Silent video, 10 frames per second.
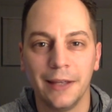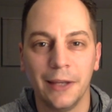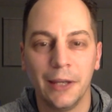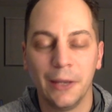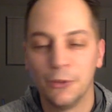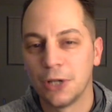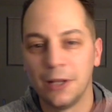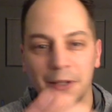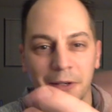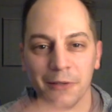It was
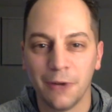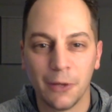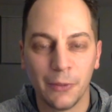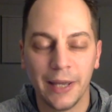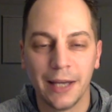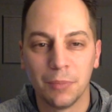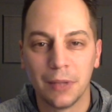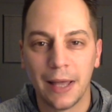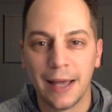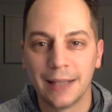all in good fun. We had a
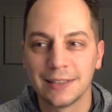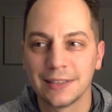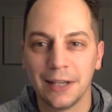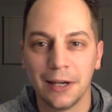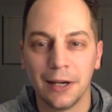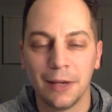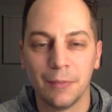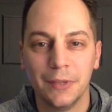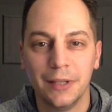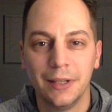blast.
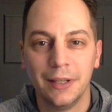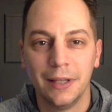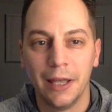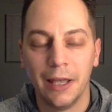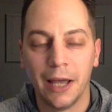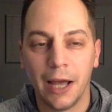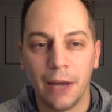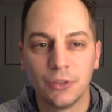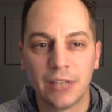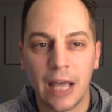I
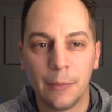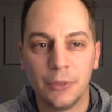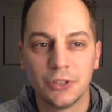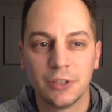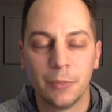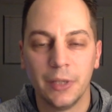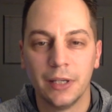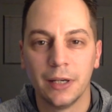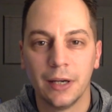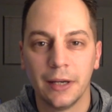was happy just to be
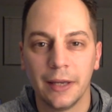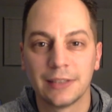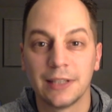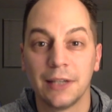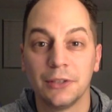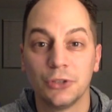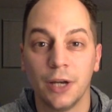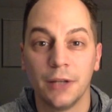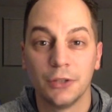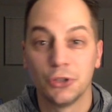a guest on
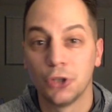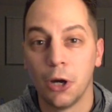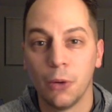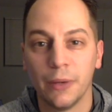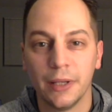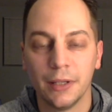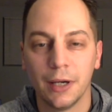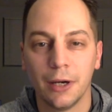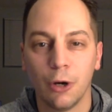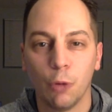the show and,
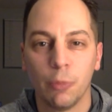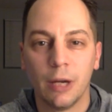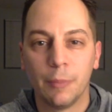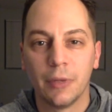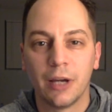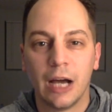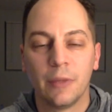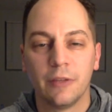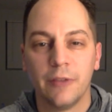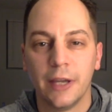open up a
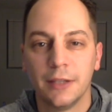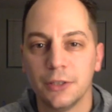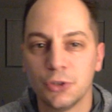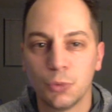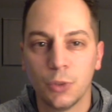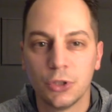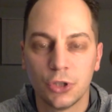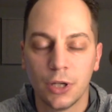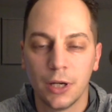comic Vantage, which,